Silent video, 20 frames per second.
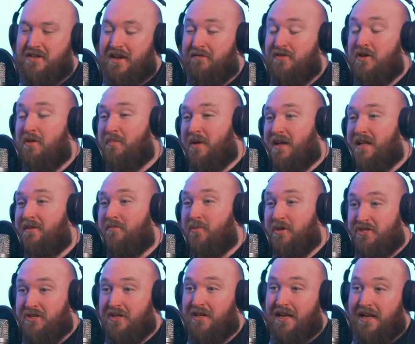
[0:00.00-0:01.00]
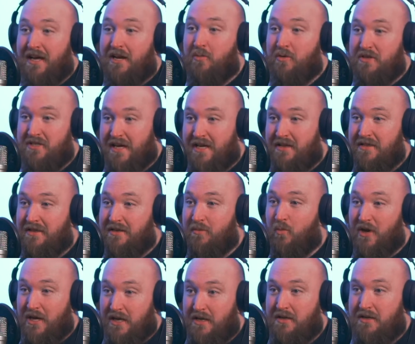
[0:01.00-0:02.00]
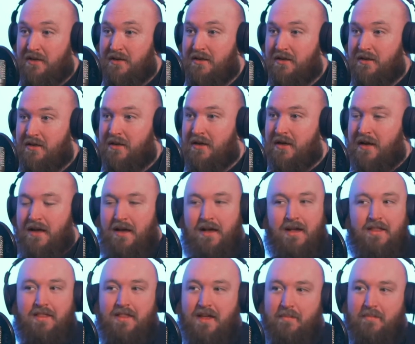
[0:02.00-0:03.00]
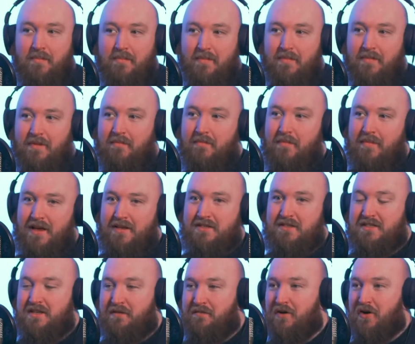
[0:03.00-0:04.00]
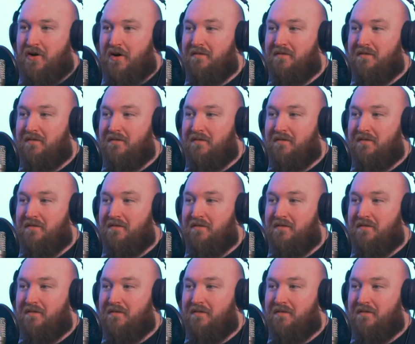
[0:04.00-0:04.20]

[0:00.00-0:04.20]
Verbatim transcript: if you believe we should liquidate the weak, yeah, then that's a different no,